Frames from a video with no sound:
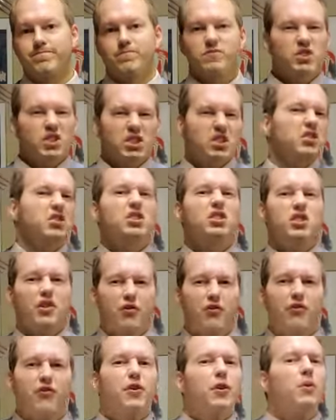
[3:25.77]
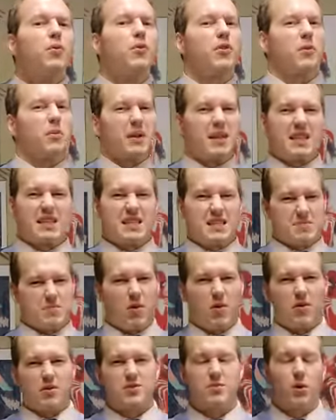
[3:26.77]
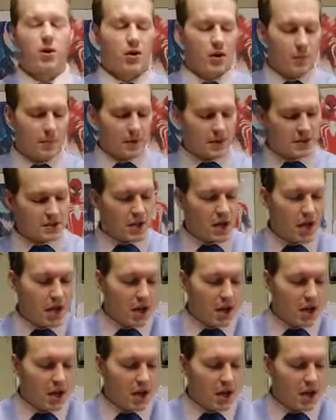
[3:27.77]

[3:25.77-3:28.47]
Just a few of the really small companies.